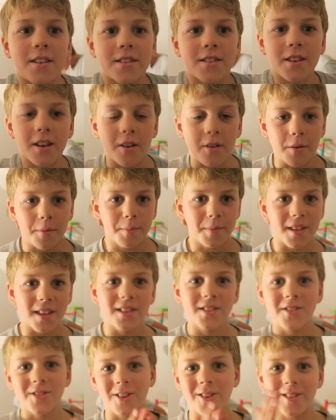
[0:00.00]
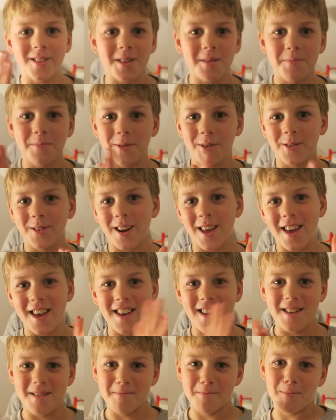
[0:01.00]
so, me and Charlie built
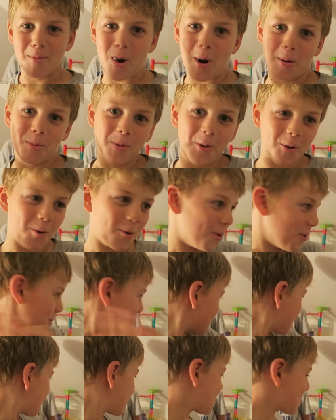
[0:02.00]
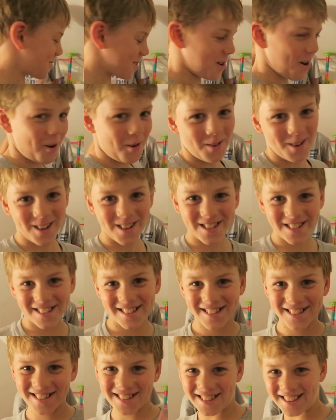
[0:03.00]
a marble course
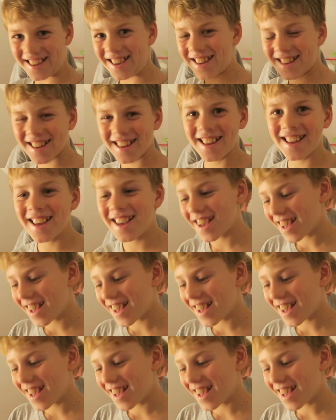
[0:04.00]
thing.